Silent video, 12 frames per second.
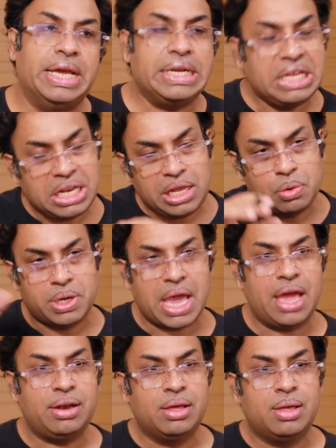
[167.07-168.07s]
Technically you
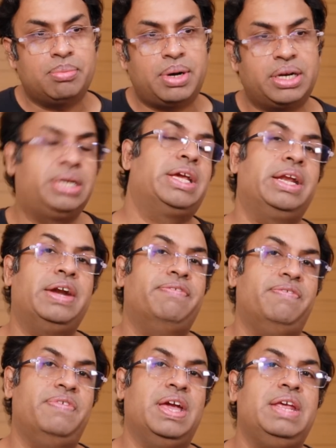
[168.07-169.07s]
can, but it can get
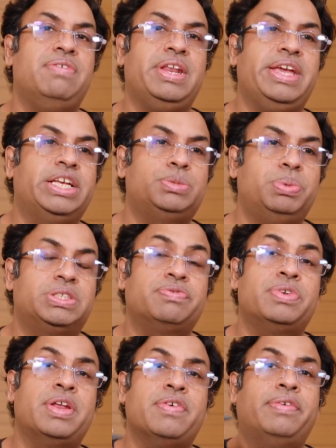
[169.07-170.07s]
very, very
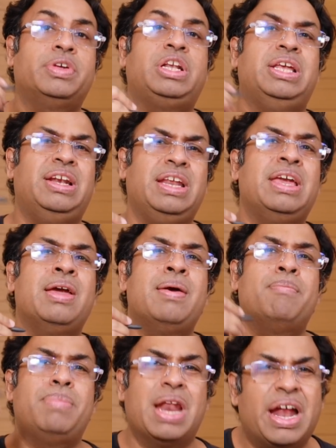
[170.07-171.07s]
expensive. You know, you have to clear clearly
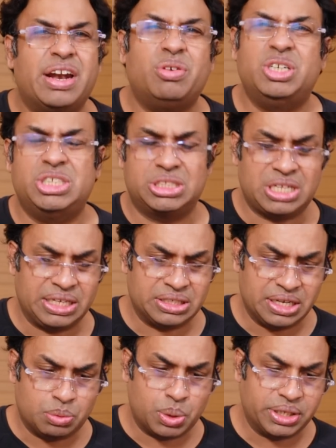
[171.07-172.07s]
plan out just like
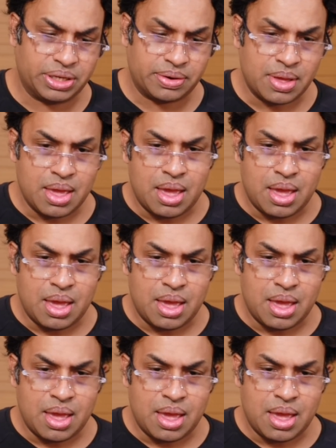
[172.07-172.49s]
the inverter.